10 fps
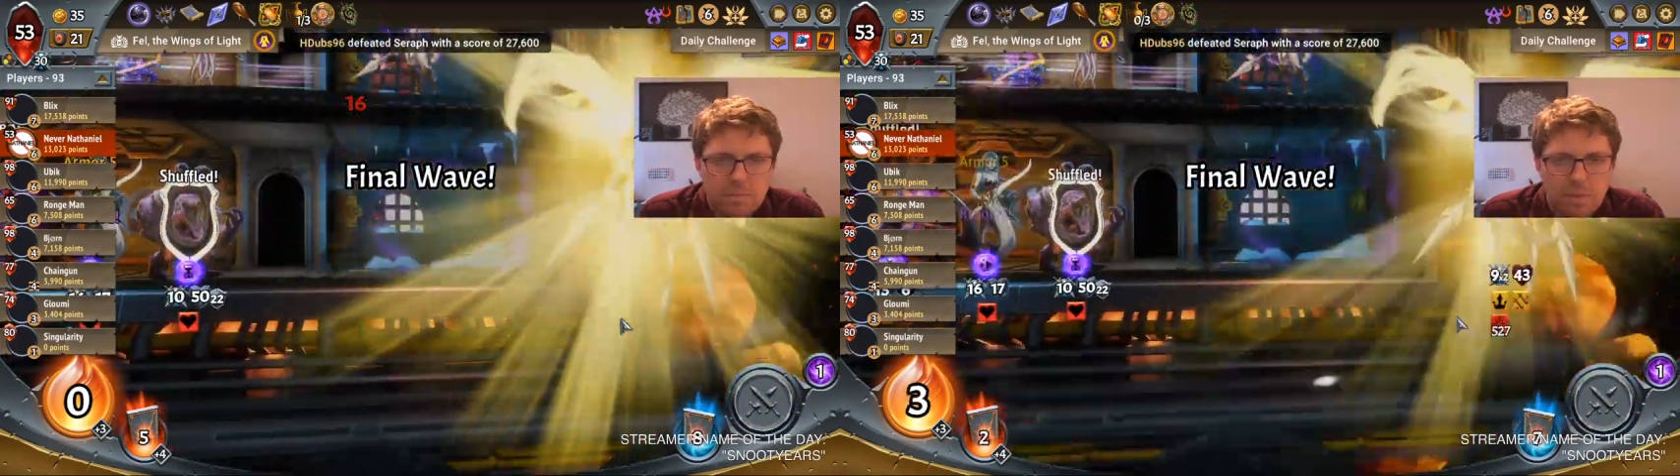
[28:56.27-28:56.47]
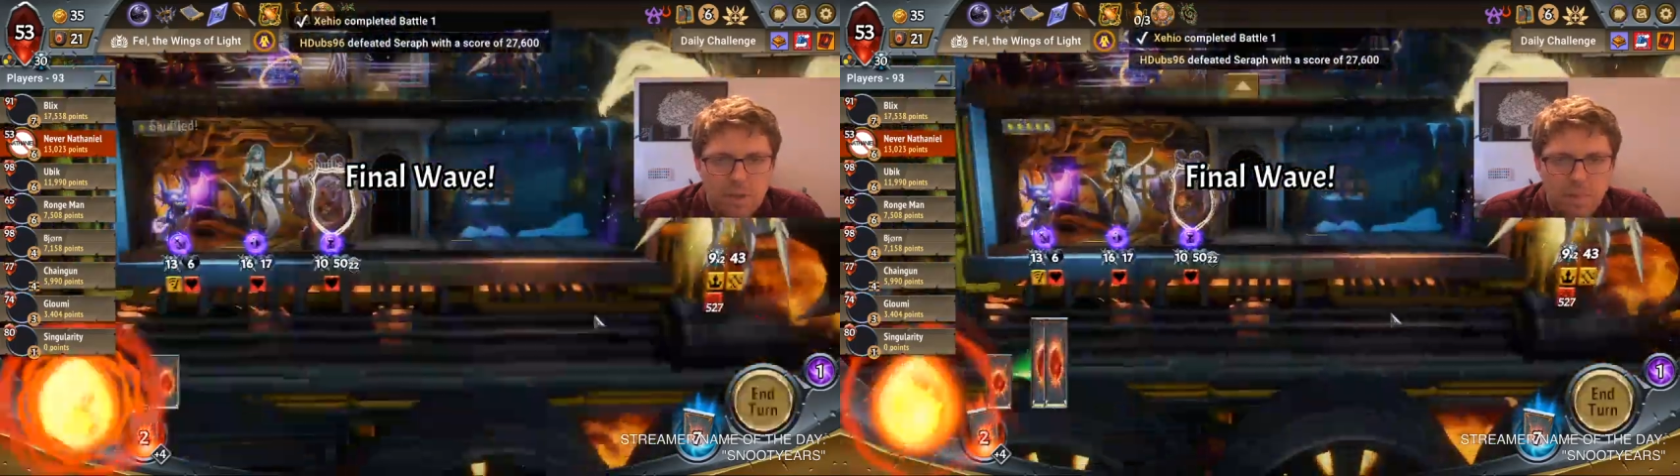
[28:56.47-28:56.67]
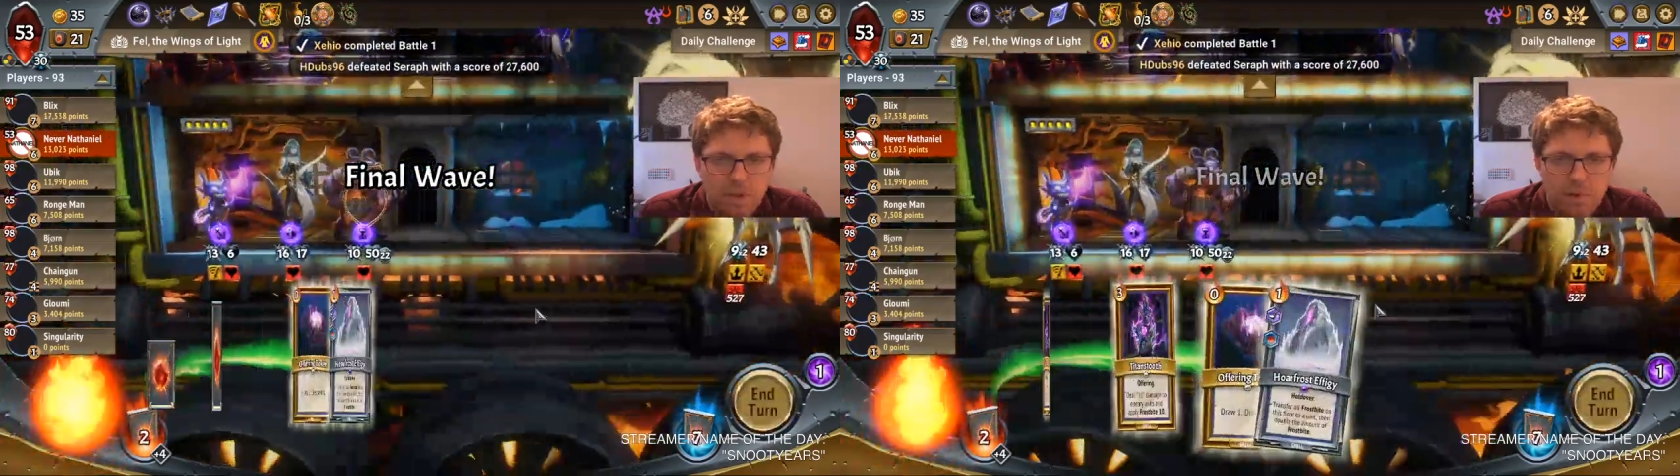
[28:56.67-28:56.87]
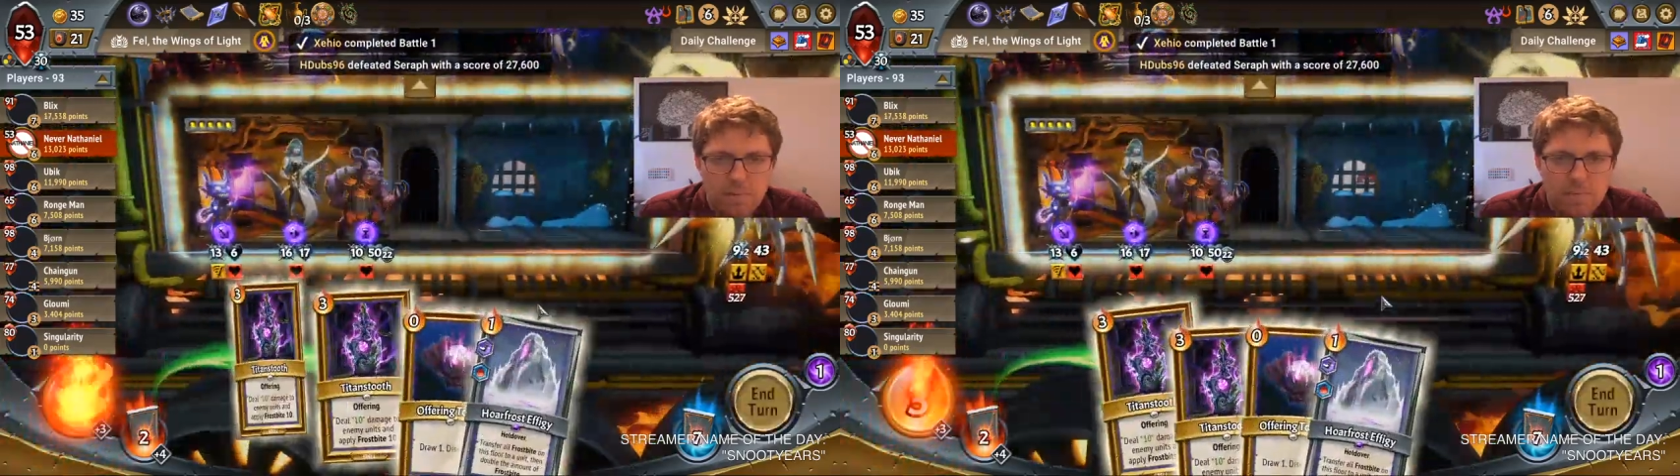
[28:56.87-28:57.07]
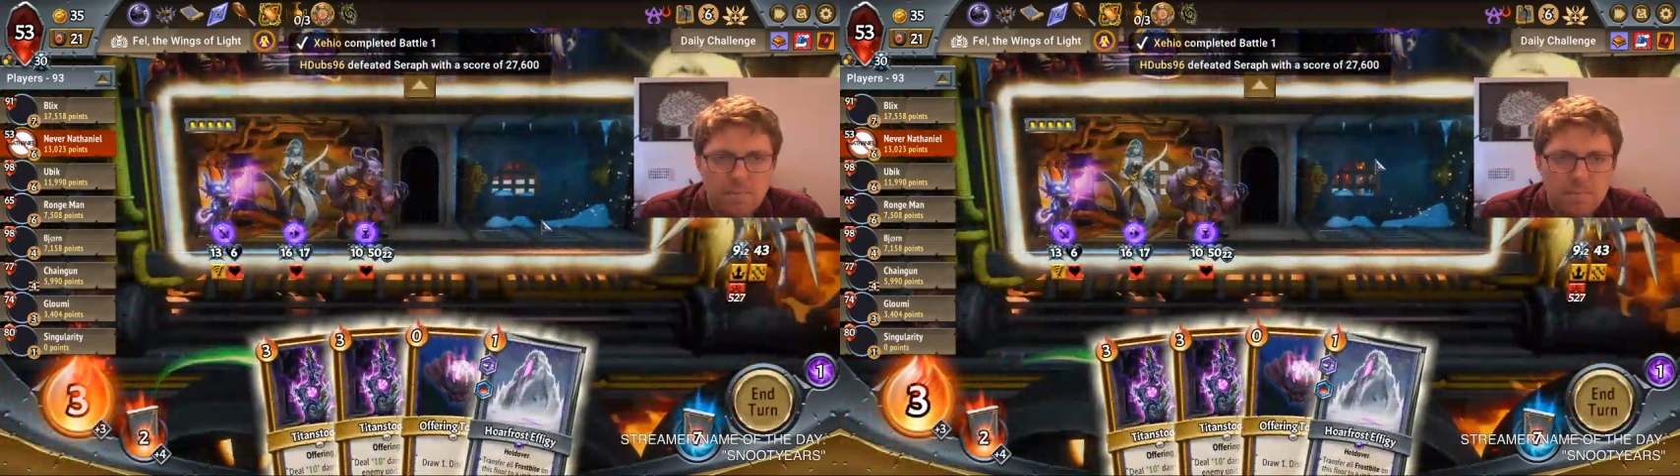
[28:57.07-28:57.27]
Here we go.
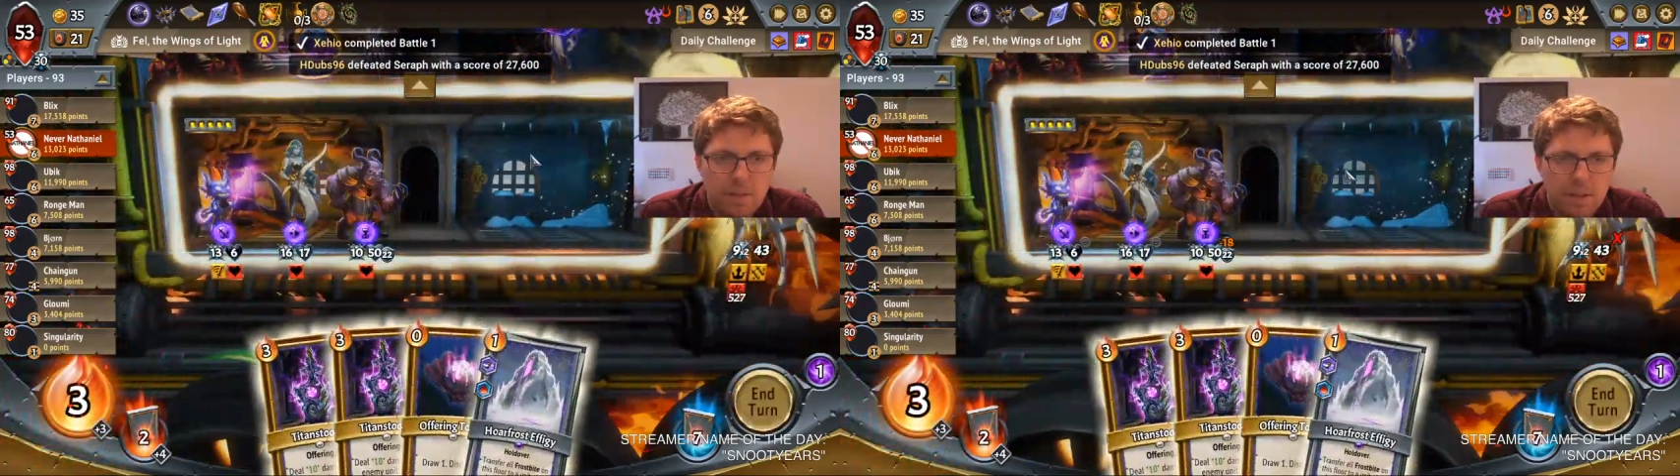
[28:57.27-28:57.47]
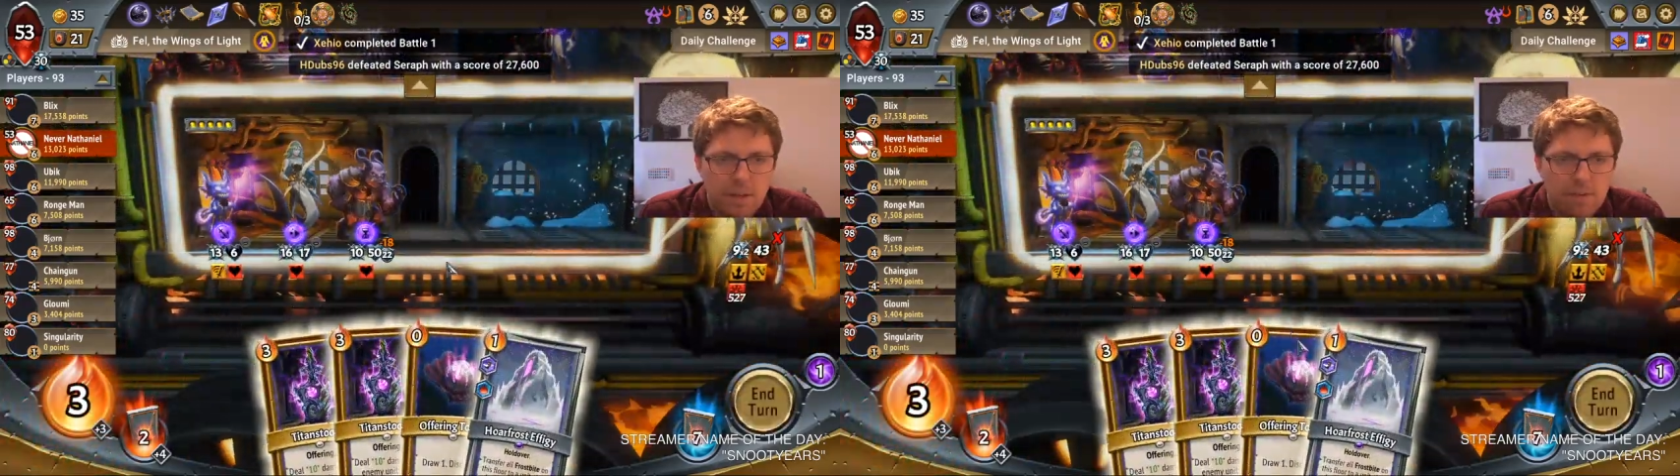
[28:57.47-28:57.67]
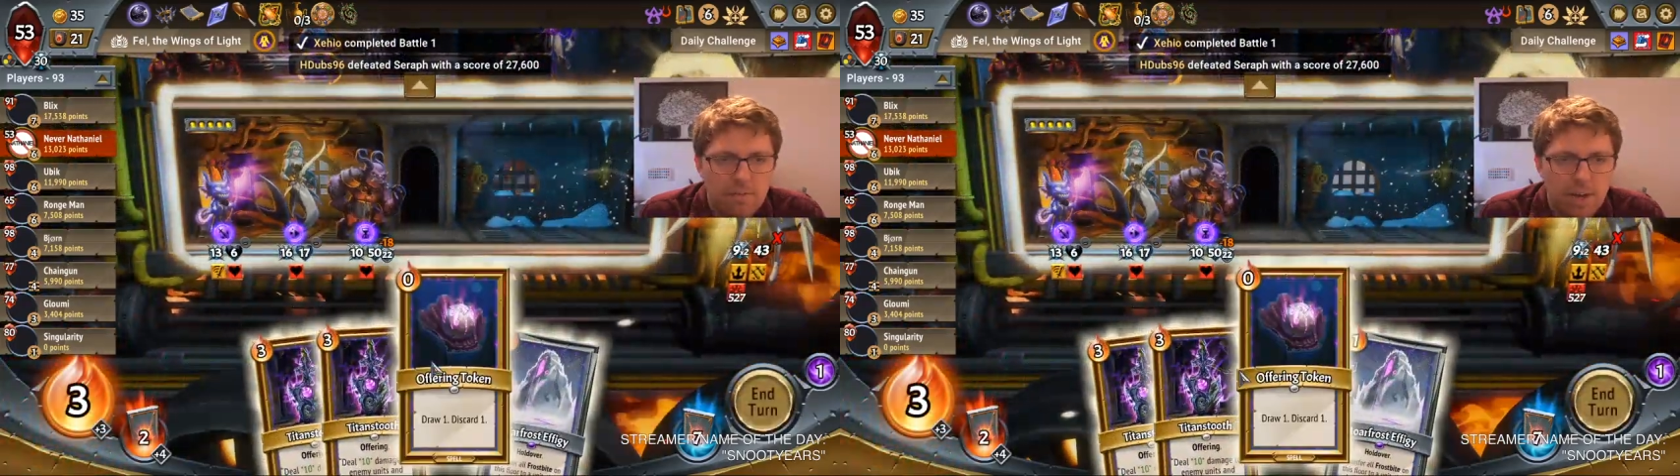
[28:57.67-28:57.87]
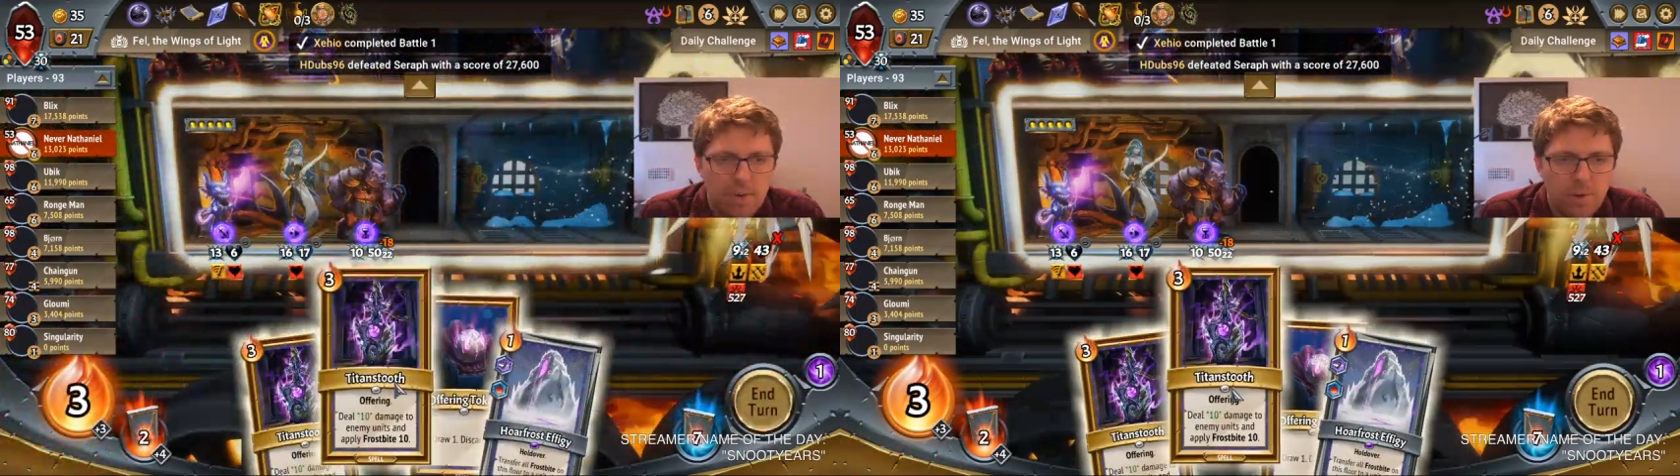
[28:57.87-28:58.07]
Final